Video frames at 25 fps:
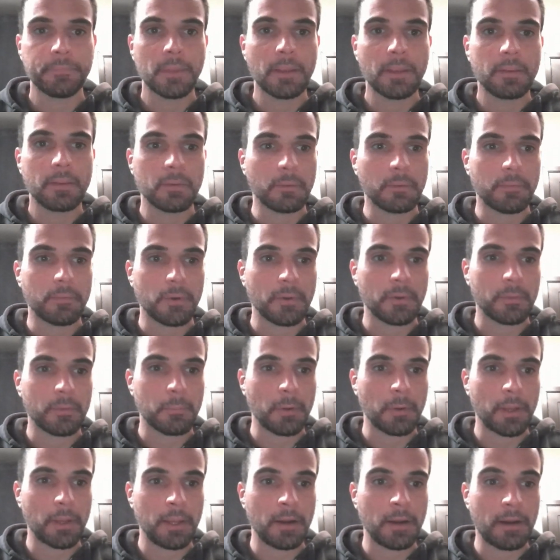So for example
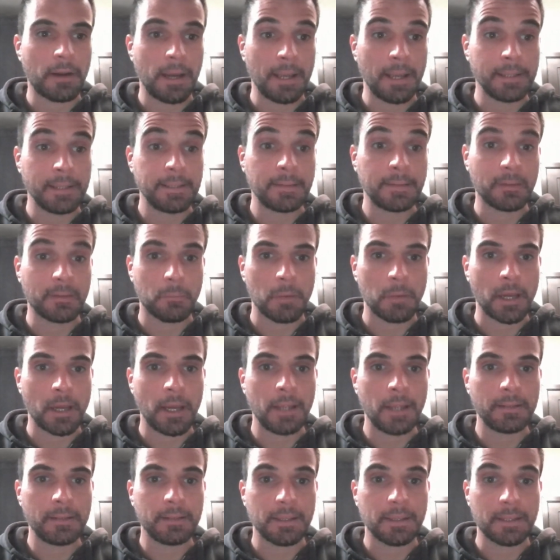here I need some
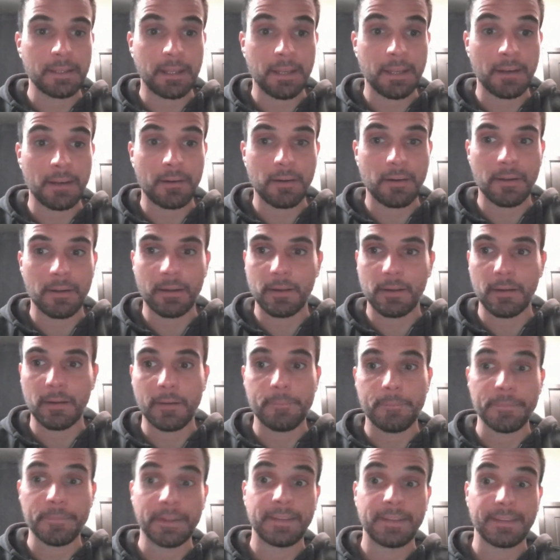light, and here
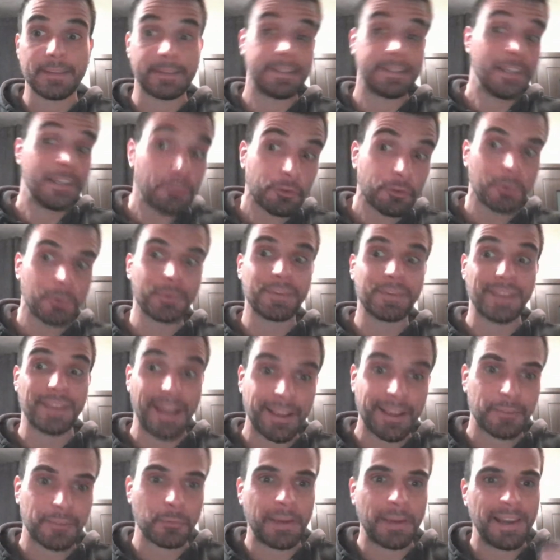it's dangerous
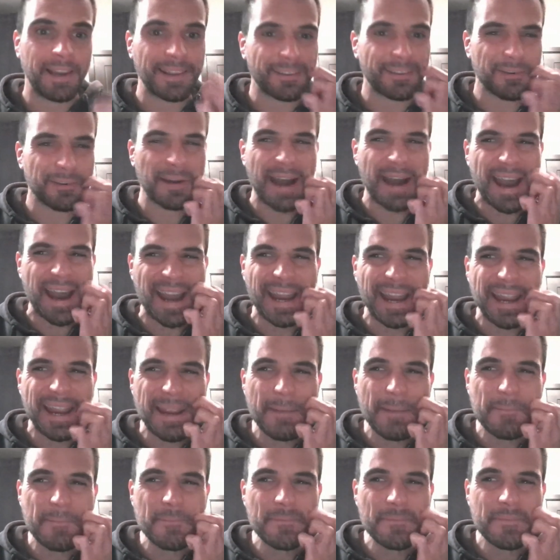as well, so
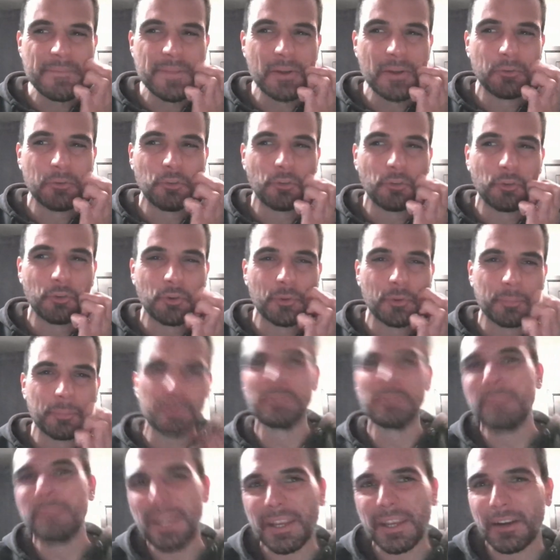I'm not sure,
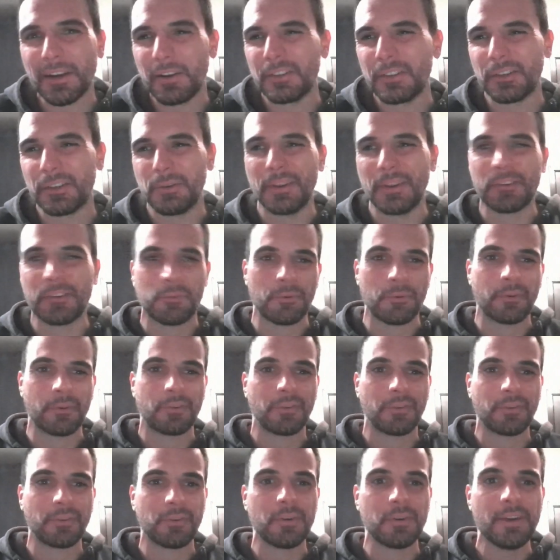but my character is strong,
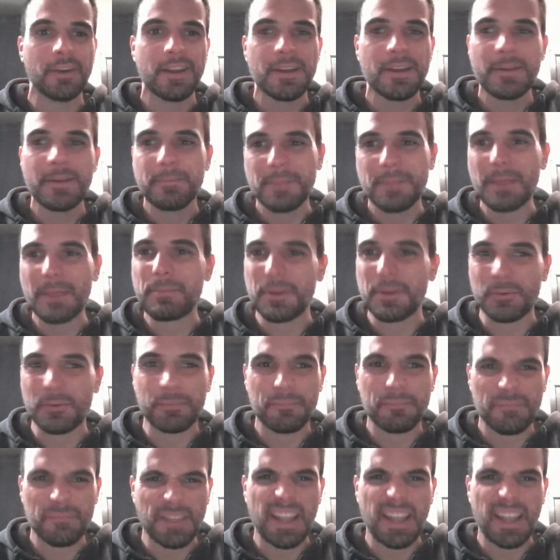so maybe
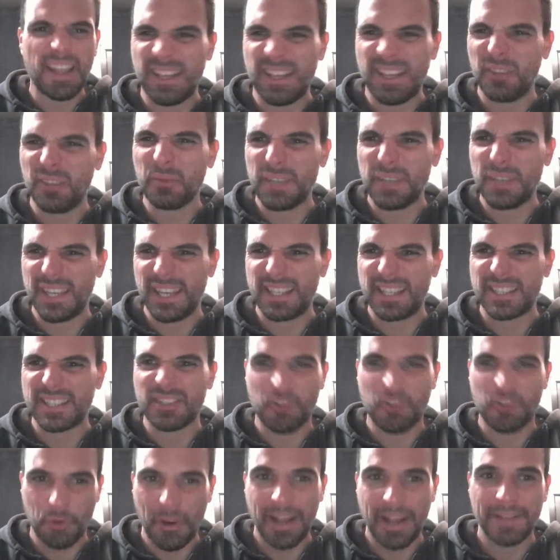I we can
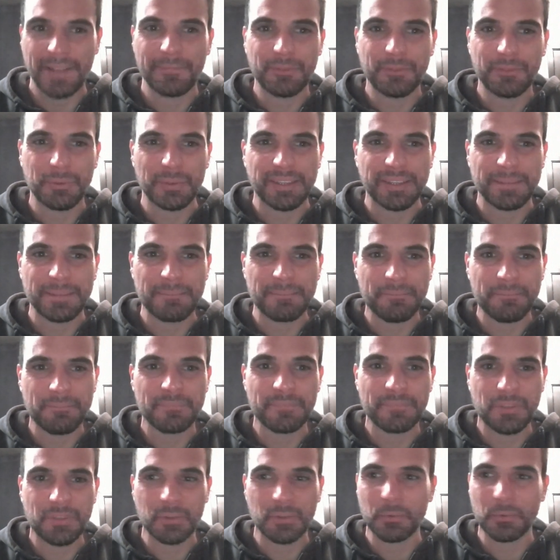try
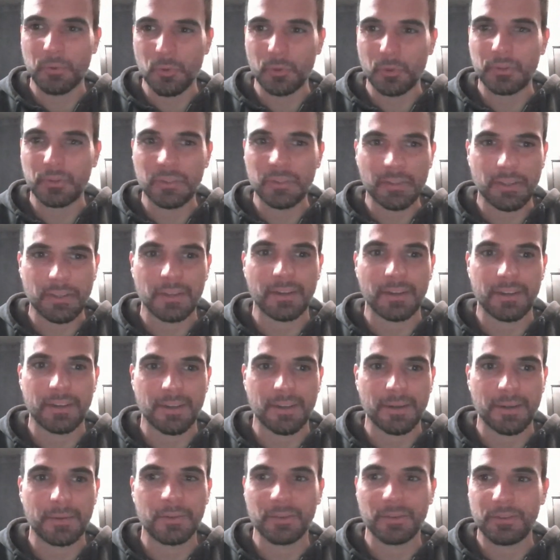to loot
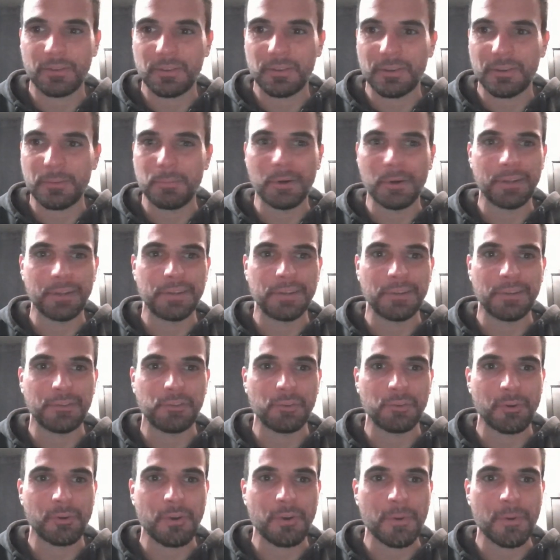the body of
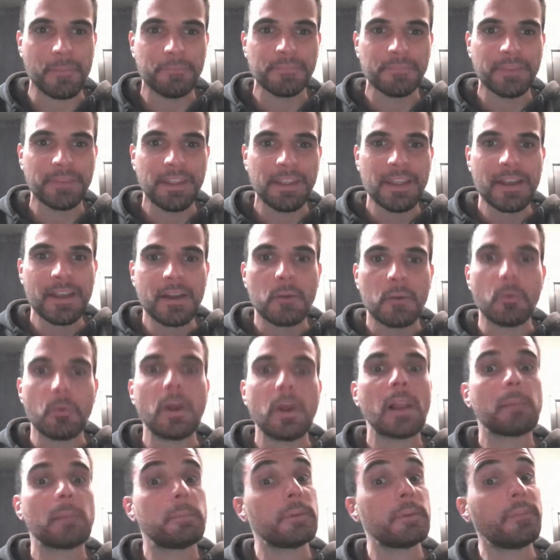Giulio.
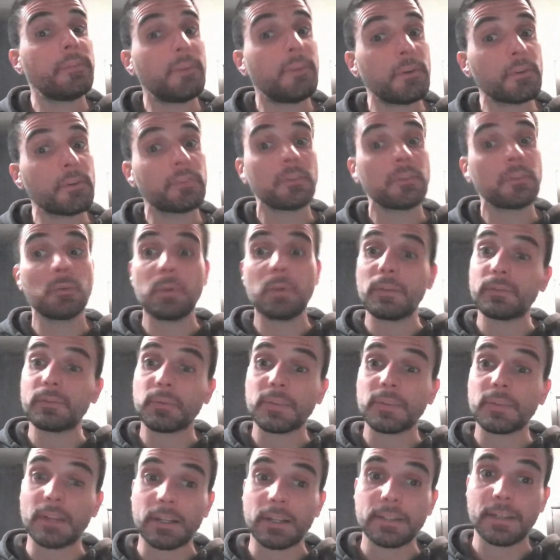Well, but first we have to
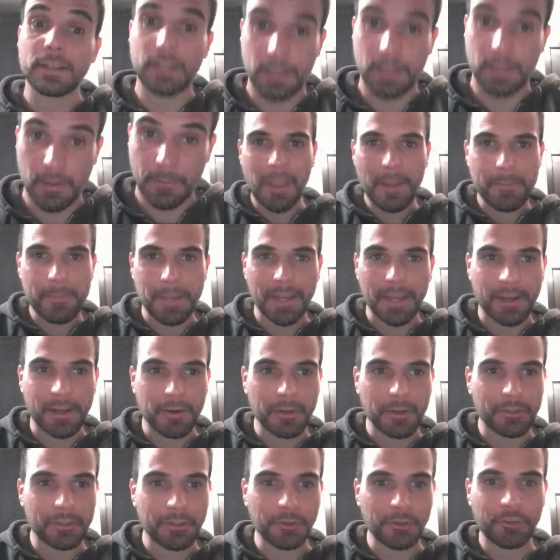start here. My
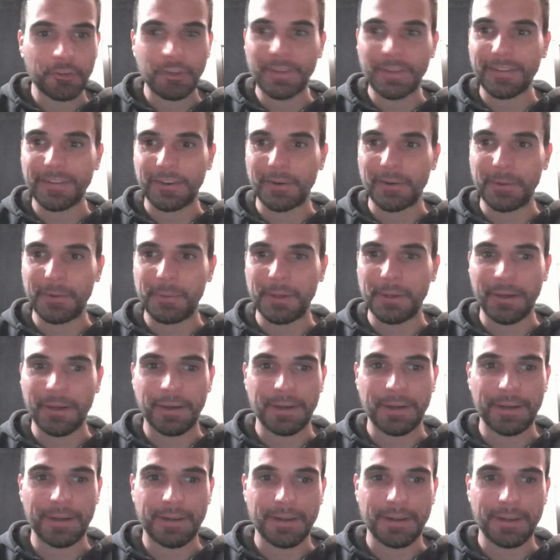character sheets are
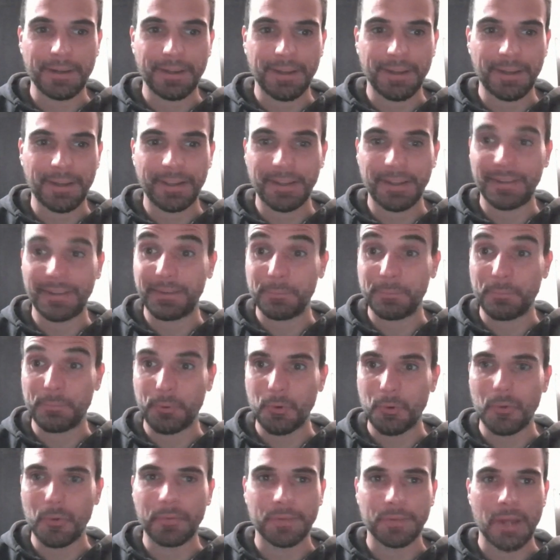is
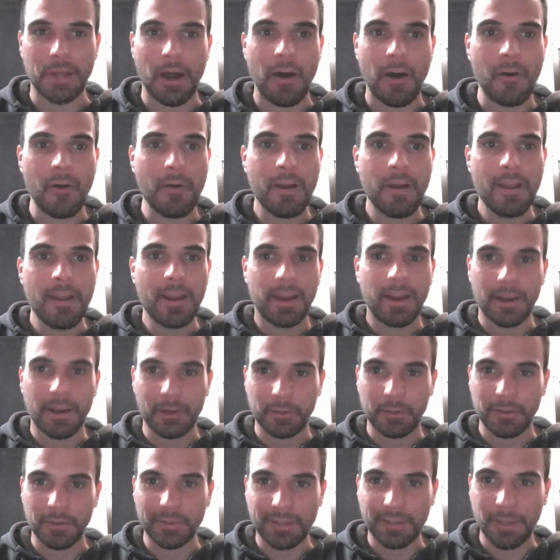improved now. I
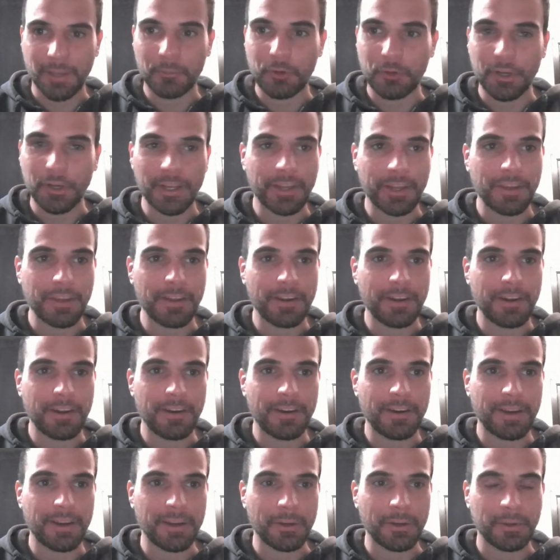got the time tracking
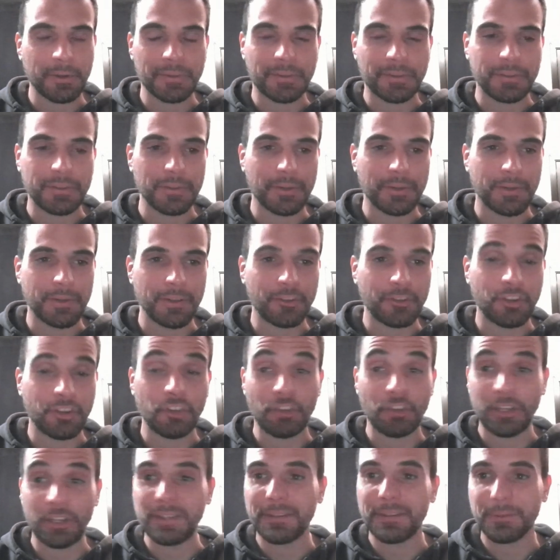here, I got the cheat
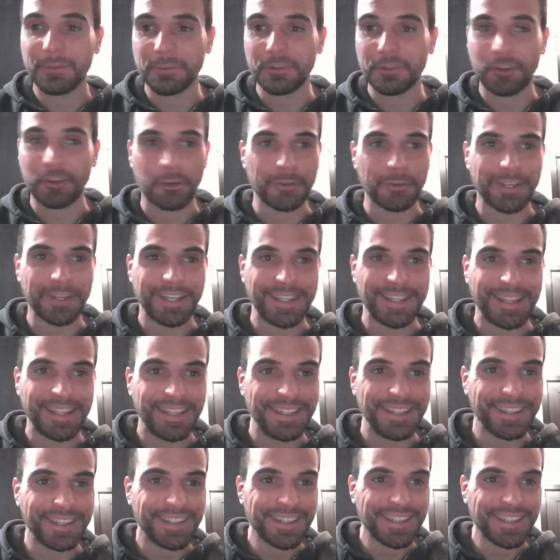sheet, which I really need.